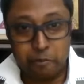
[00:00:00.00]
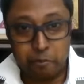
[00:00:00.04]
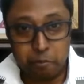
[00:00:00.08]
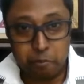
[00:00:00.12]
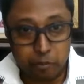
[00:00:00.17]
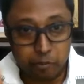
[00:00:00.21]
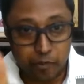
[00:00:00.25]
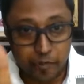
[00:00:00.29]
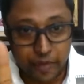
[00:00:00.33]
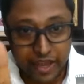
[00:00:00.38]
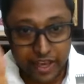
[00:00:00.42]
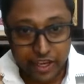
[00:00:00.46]

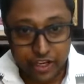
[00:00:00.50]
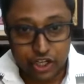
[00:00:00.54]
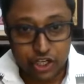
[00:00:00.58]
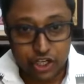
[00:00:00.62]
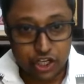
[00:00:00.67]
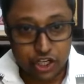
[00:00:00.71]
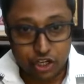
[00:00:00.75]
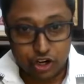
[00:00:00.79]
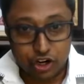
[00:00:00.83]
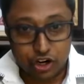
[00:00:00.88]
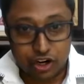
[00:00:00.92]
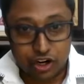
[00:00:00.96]
Make
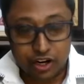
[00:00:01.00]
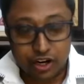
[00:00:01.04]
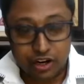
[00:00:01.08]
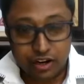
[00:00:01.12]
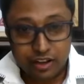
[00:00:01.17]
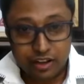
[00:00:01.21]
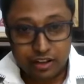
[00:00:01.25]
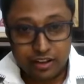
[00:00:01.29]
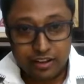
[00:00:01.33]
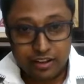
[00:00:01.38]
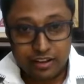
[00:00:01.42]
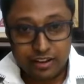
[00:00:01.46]
sure
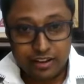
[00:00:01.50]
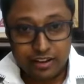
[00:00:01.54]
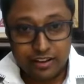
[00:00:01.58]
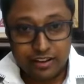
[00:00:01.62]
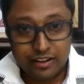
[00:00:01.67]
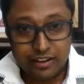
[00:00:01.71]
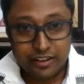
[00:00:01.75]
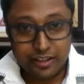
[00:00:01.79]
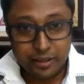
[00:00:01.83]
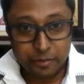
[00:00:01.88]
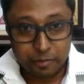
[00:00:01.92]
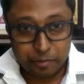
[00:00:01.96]

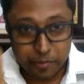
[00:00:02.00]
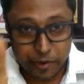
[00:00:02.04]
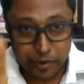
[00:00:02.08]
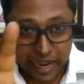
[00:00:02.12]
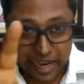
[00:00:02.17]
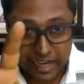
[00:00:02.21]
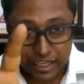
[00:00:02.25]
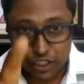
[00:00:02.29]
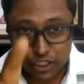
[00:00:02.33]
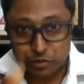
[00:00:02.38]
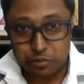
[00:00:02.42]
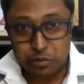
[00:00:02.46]
the
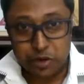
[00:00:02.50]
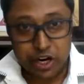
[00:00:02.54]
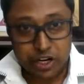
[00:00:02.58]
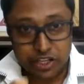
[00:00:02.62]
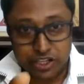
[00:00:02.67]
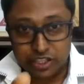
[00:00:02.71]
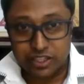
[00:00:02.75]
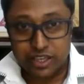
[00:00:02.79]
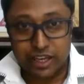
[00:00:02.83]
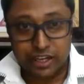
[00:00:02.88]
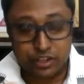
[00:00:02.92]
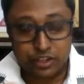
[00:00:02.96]
price
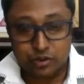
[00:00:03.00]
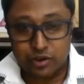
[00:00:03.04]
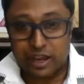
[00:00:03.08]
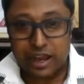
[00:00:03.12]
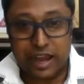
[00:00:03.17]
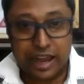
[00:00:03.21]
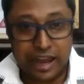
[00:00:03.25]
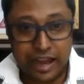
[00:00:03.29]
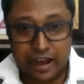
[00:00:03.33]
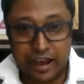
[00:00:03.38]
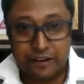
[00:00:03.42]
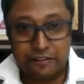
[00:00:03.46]
margin that you
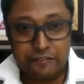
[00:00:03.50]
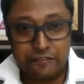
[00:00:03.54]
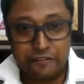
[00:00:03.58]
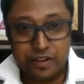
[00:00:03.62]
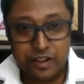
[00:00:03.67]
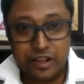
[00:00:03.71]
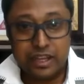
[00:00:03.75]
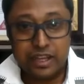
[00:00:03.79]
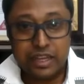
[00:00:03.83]
have,